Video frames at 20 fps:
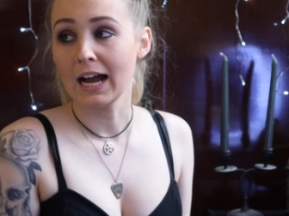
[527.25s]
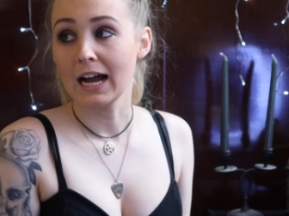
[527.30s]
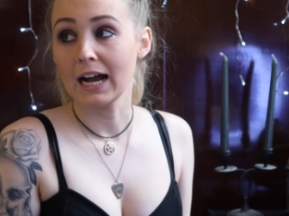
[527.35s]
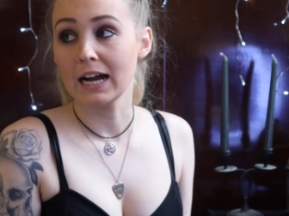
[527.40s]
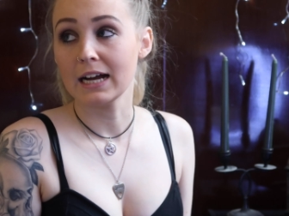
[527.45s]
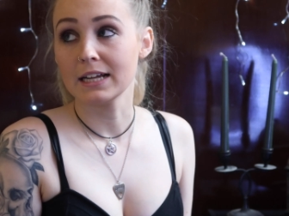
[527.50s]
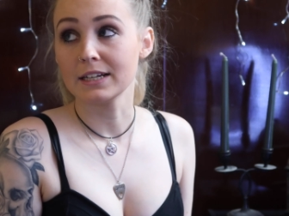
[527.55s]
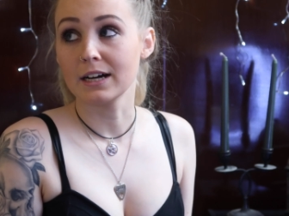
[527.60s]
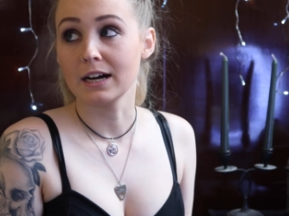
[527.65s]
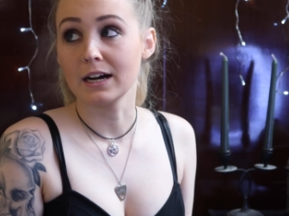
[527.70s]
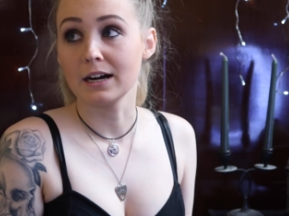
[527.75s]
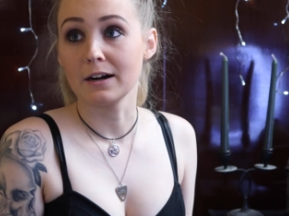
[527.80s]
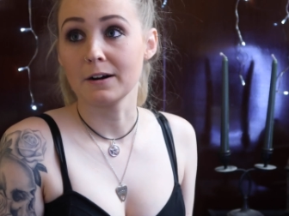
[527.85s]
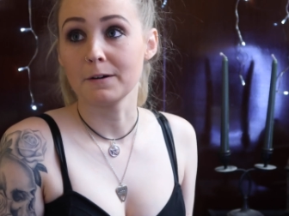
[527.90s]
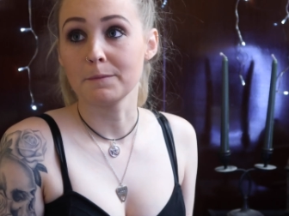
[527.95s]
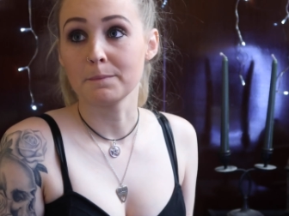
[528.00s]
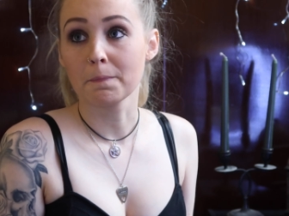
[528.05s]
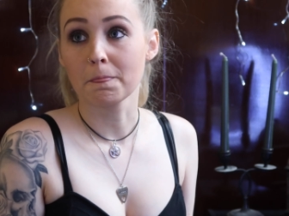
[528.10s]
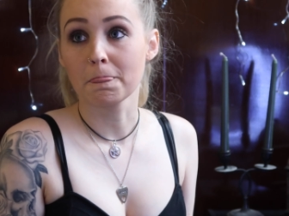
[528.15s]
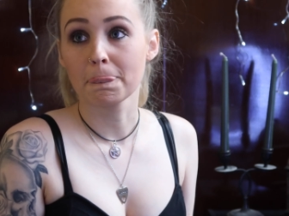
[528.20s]

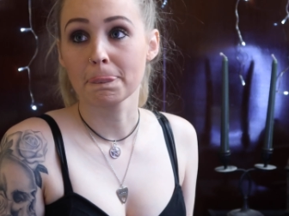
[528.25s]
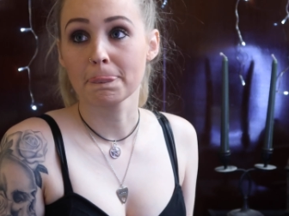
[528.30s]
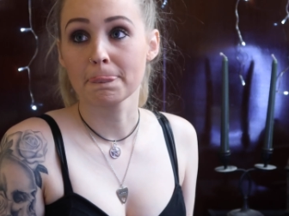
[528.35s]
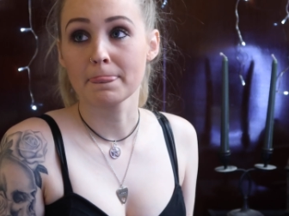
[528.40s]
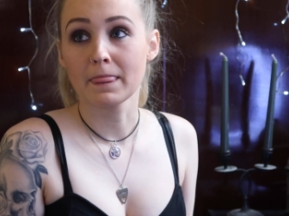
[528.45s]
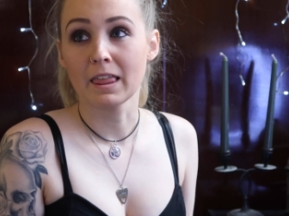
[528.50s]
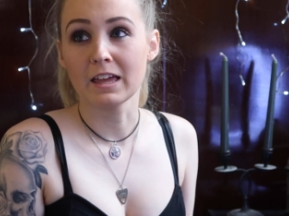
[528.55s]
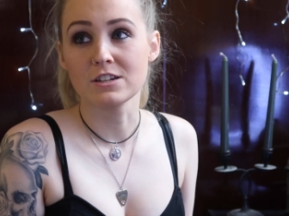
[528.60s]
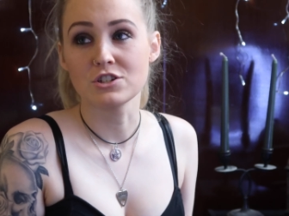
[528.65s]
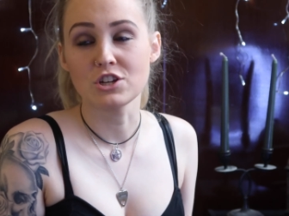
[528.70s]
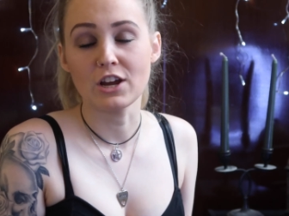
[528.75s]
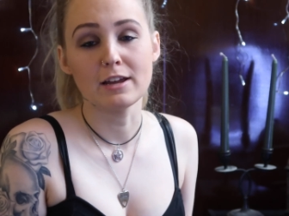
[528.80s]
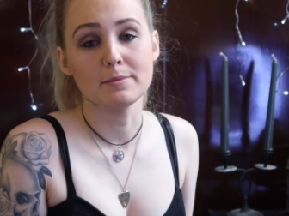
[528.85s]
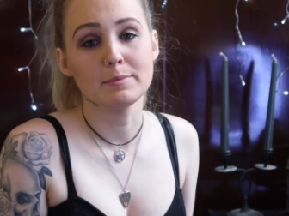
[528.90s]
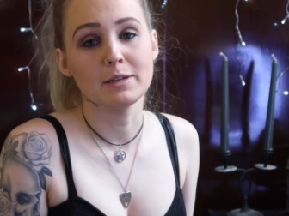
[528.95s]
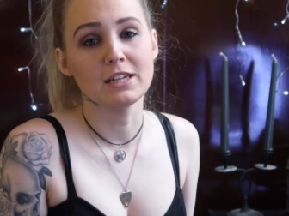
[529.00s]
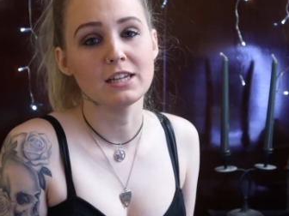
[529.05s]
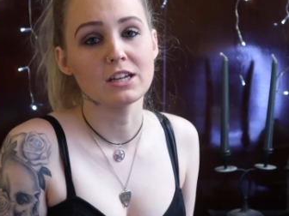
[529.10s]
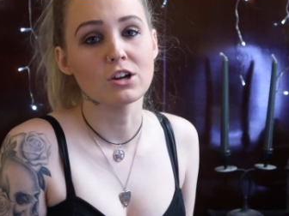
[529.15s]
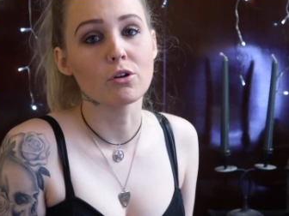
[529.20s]
And
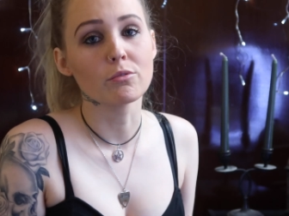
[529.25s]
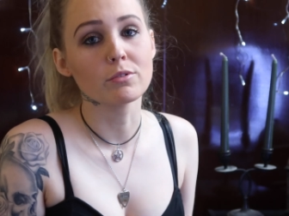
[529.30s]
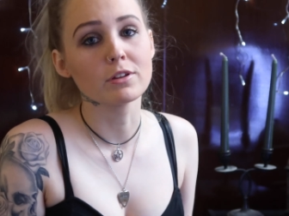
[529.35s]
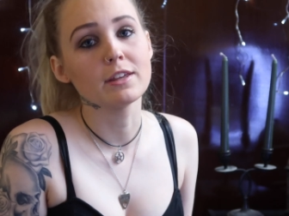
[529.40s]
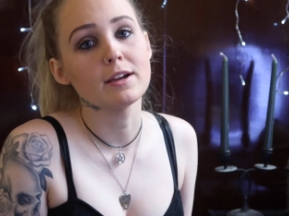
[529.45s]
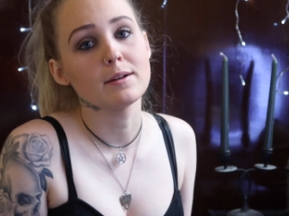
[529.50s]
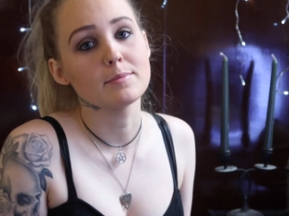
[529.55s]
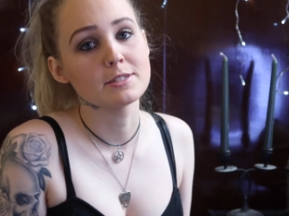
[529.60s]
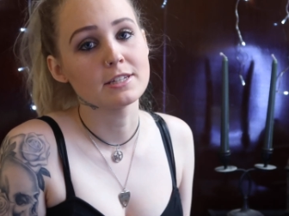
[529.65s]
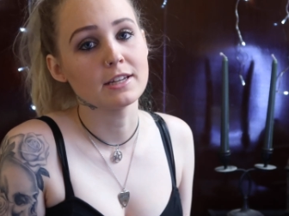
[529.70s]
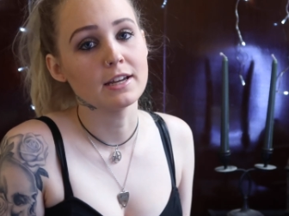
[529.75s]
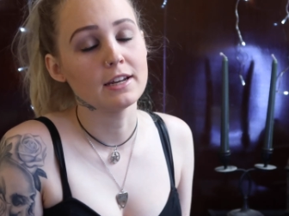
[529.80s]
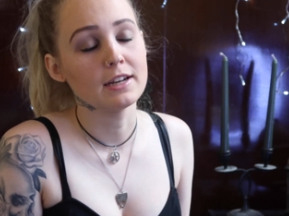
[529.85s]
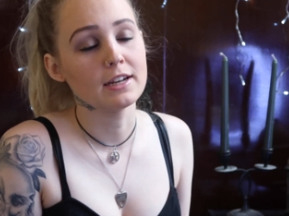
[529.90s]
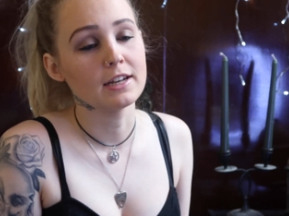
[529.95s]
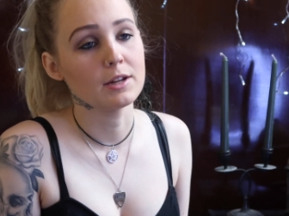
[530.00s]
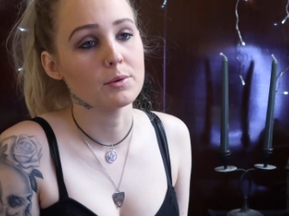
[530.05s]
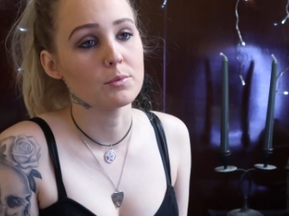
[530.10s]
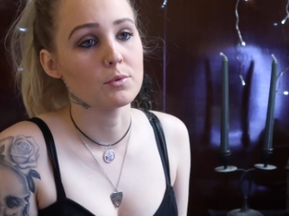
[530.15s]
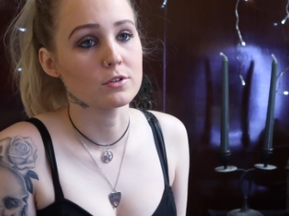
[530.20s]
Jamie got really upset
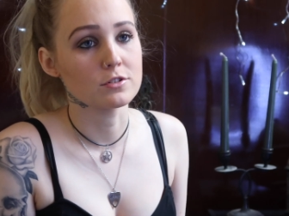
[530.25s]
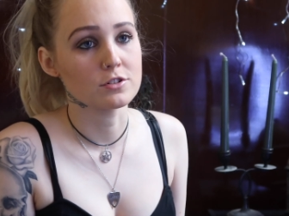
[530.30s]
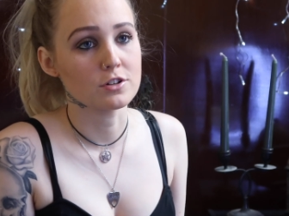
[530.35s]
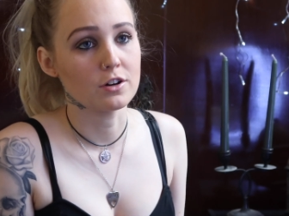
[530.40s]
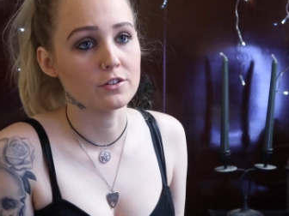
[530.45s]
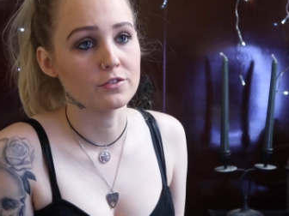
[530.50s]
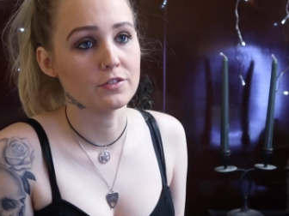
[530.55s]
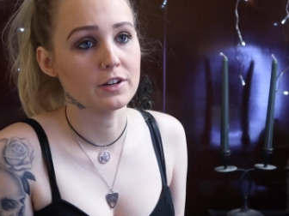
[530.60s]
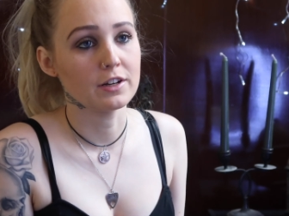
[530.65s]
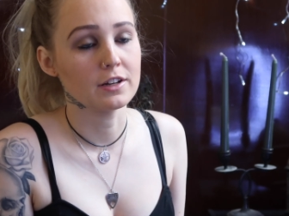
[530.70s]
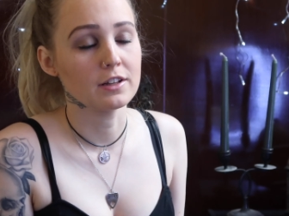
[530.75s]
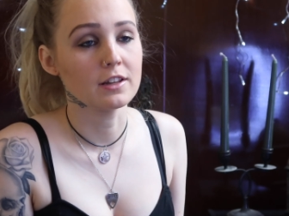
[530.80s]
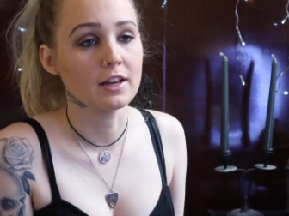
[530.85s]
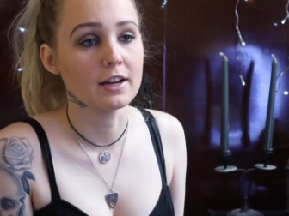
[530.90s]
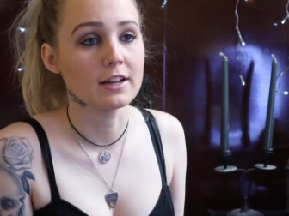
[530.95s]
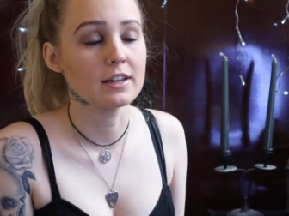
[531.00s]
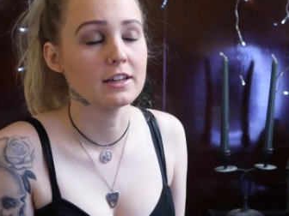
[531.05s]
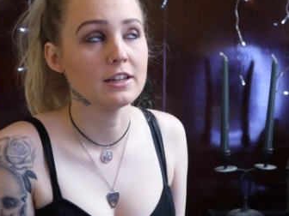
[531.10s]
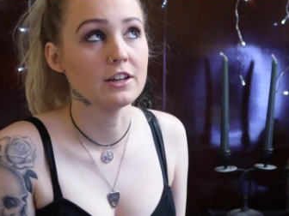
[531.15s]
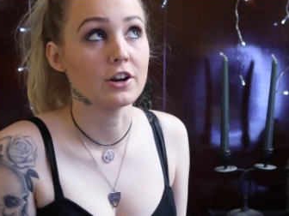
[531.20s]
and he walked off, and
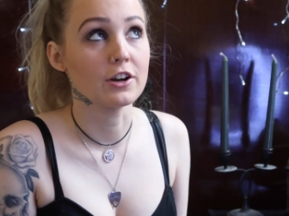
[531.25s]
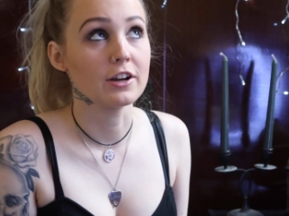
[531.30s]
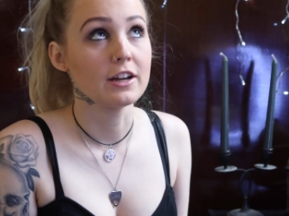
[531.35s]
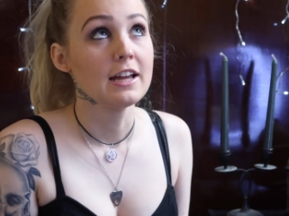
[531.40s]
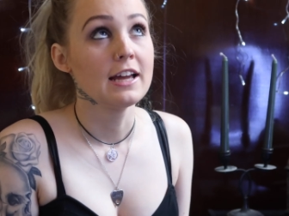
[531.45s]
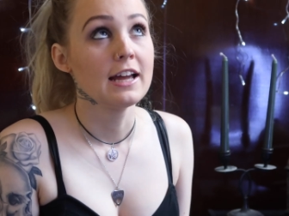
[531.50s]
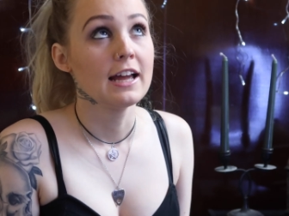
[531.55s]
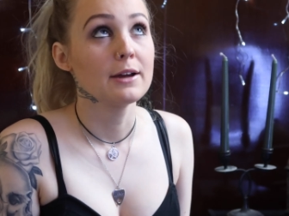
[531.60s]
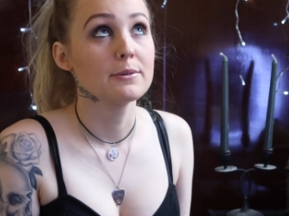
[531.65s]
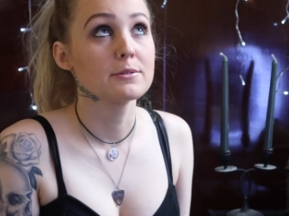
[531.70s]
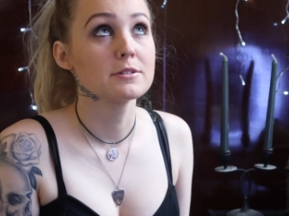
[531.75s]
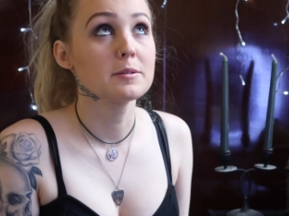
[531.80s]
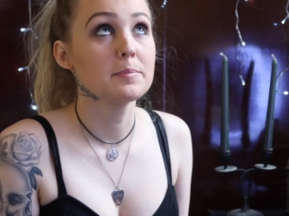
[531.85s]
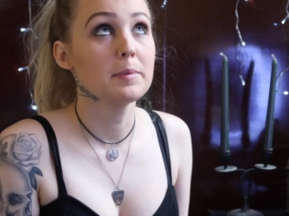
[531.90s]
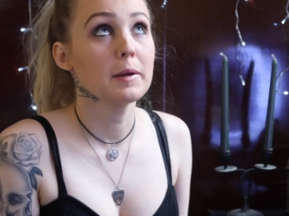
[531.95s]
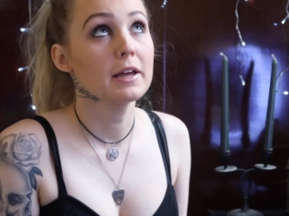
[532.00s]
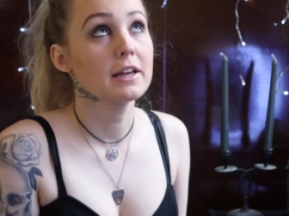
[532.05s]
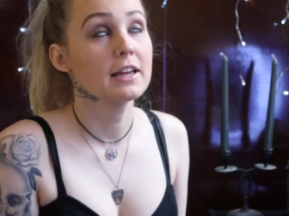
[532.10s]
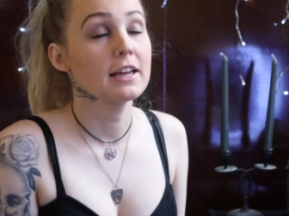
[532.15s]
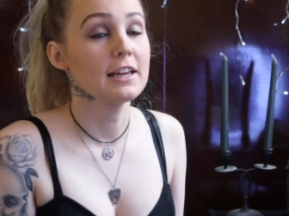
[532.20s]
like, you know, it was a
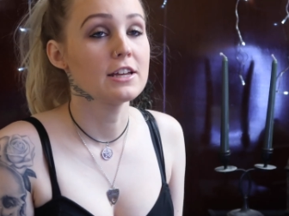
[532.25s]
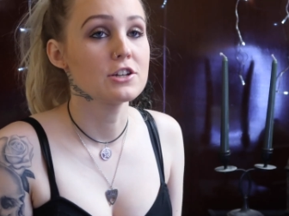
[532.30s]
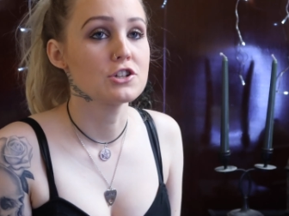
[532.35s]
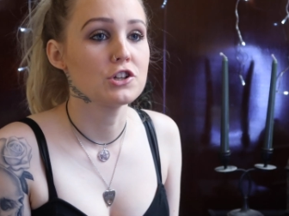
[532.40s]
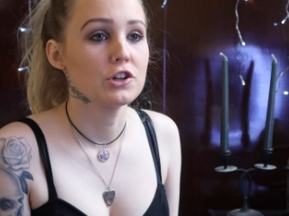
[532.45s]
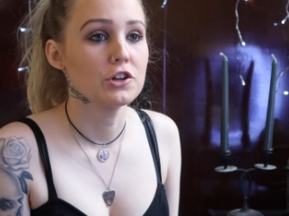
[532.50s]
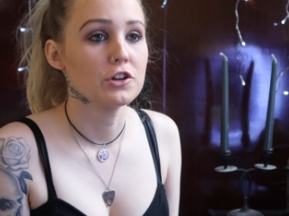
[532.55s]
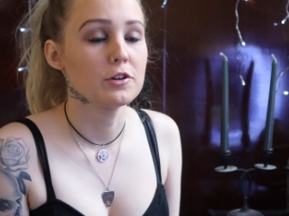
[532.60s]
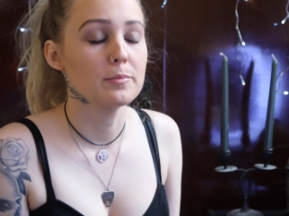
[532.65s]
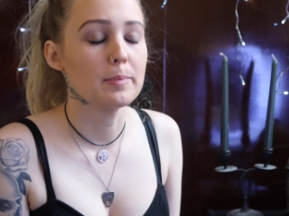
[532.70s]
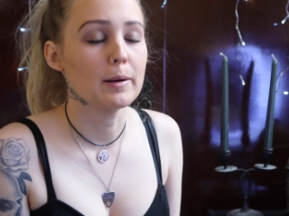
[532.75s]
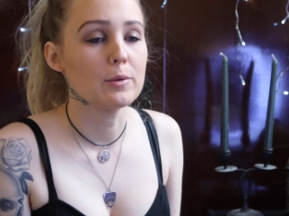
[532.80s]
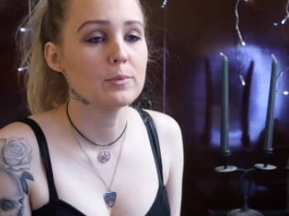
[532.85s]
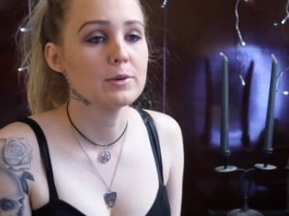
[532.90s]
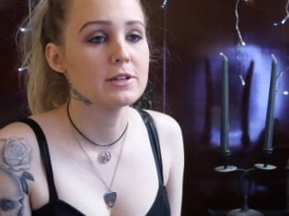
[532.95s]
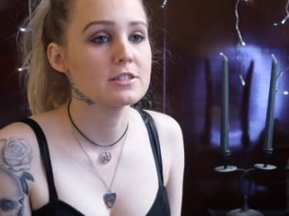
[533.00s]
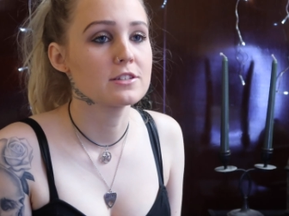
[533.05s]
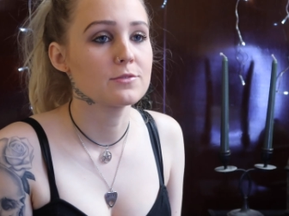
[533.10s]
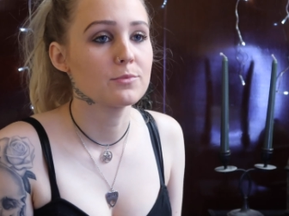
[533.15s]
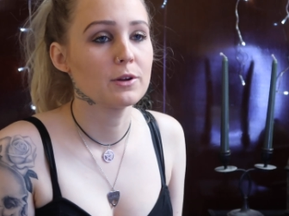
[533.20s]
big issue, but
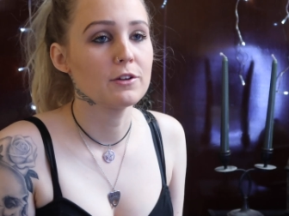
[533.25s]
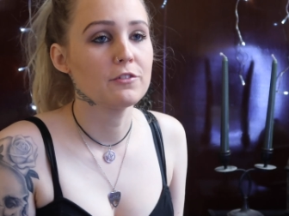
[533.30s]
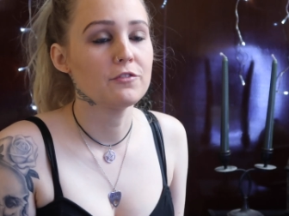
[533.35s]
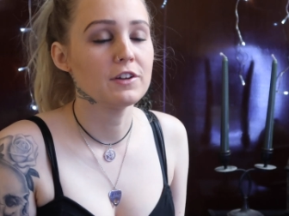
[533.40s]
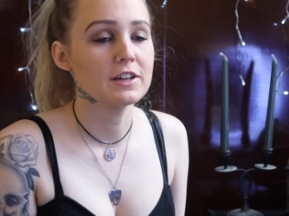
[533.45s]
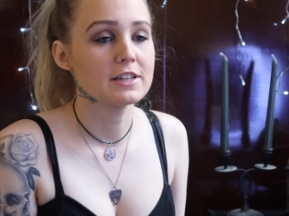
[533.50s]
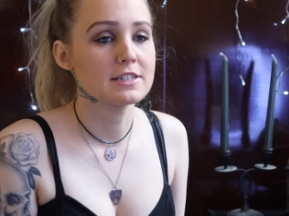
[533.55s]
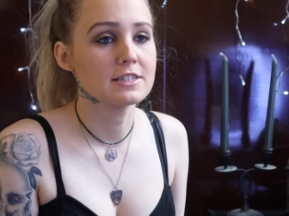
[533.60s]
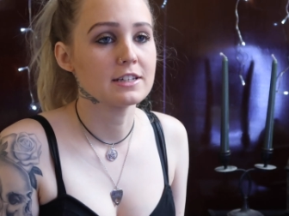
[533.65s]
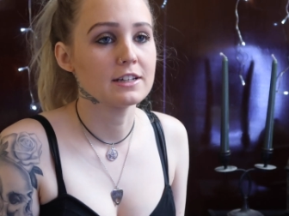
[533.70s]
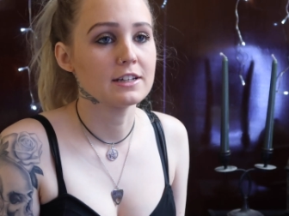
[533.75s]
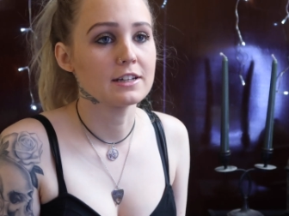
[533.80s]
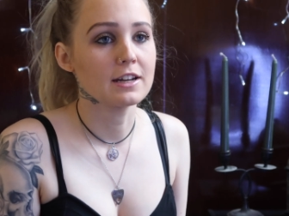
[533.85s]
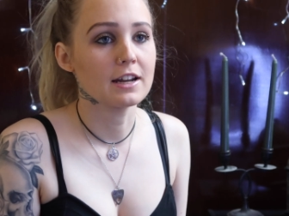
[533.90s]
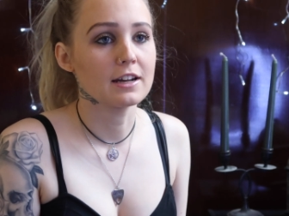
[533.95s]
we fixed it.